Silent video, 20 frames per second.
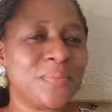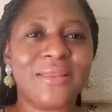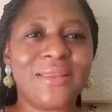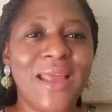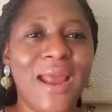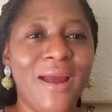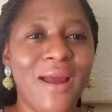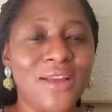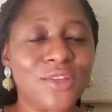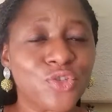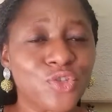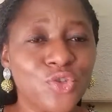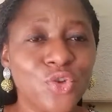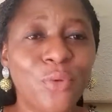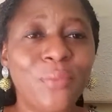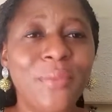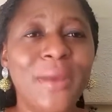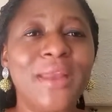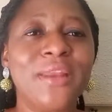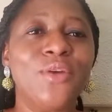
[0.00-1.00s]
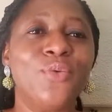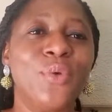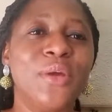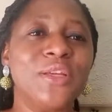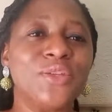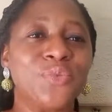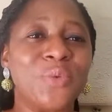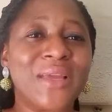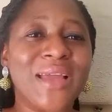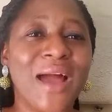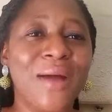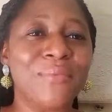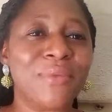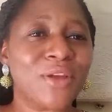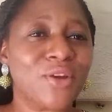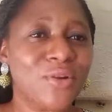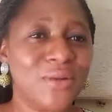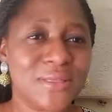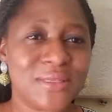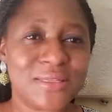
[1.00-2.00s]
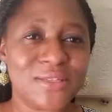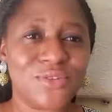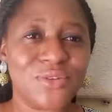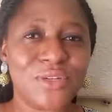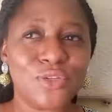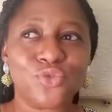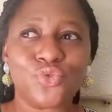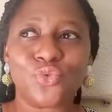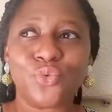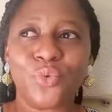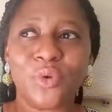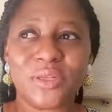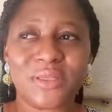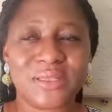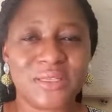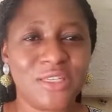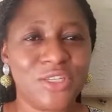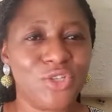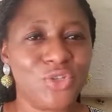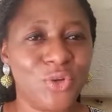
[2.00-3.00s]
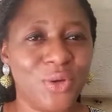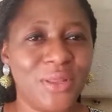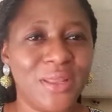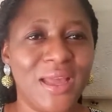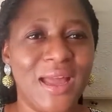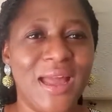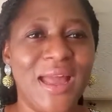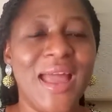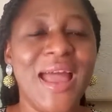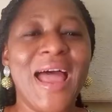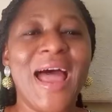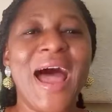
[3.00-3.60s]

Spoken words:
There are so many ways we can be considerate towards each other.